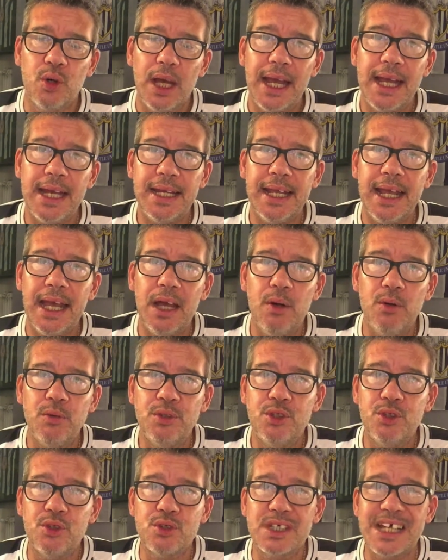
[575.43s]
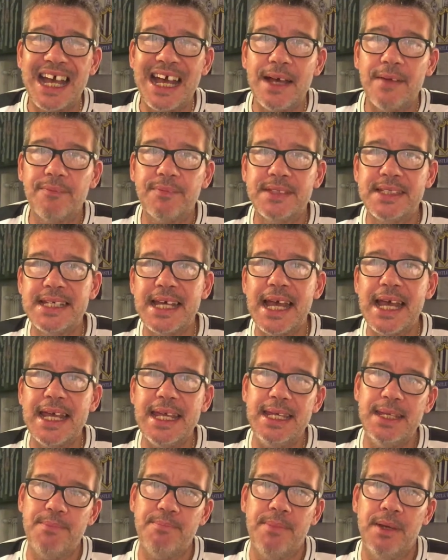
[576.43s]
Eddie Howe does have
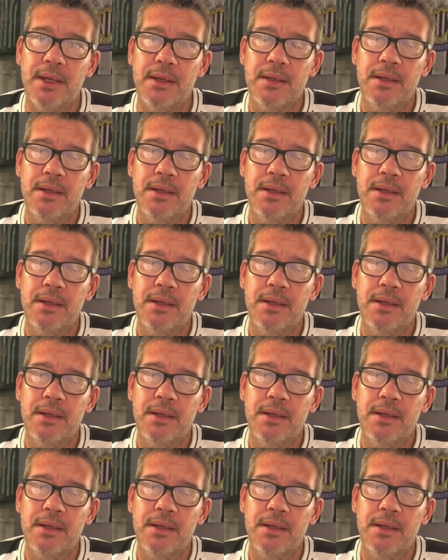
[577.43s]
time